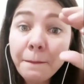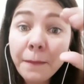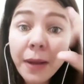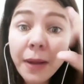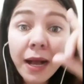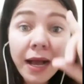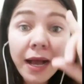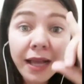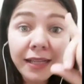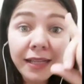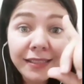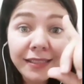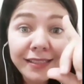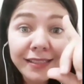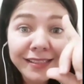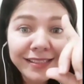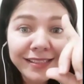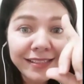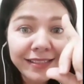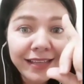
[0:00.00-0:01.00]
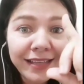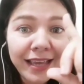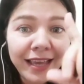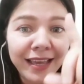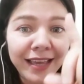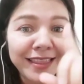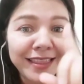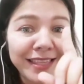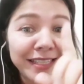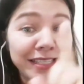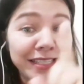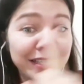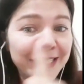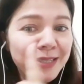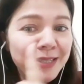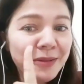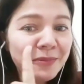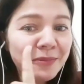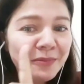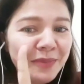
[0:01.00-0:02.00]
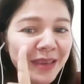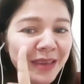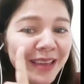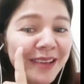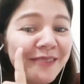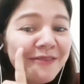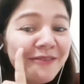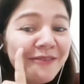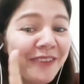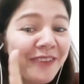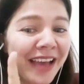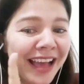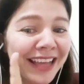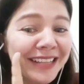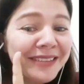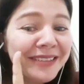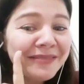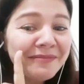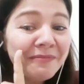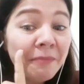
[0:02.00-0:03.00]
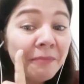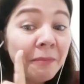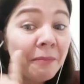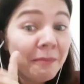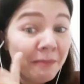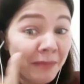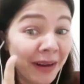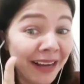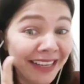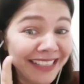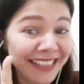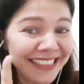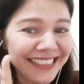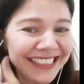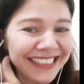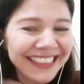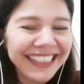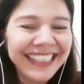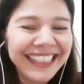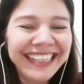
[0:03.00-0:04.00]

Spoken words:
But, and this is a big fat but,